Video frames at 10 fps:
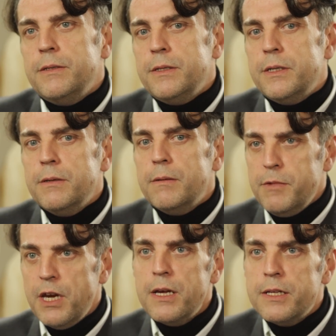you know,
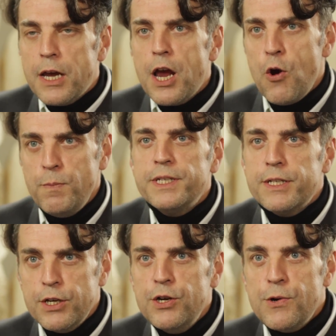yes, I hope
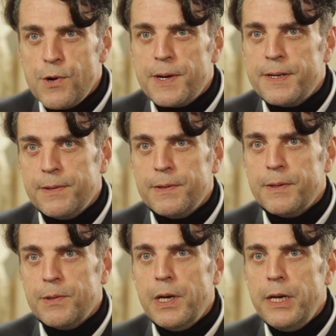so, and
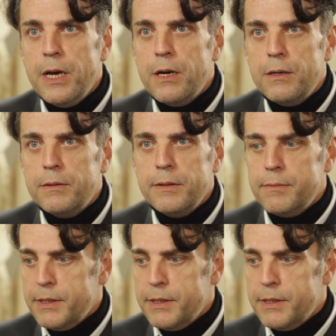really hard.